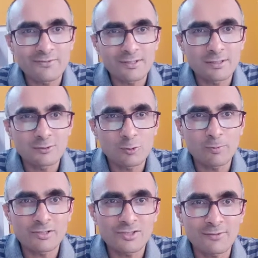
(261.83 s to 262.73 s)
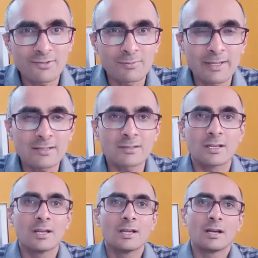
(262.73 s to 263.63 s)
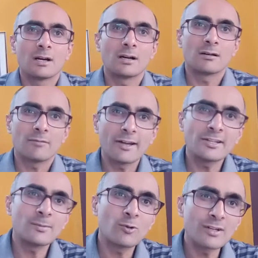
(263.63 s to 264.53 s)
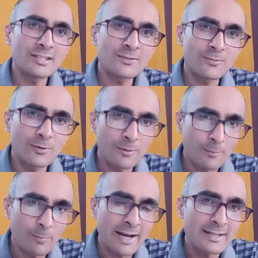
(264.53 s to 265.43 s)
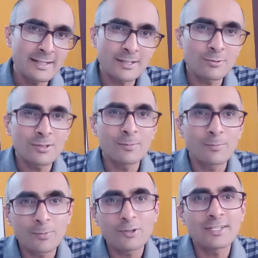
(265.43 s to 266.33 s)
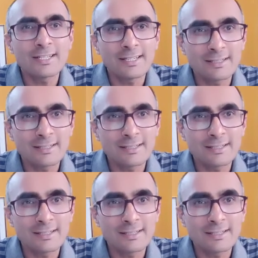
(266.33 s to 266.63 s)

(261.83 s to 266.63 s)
Super shift means antibodies binding to the protein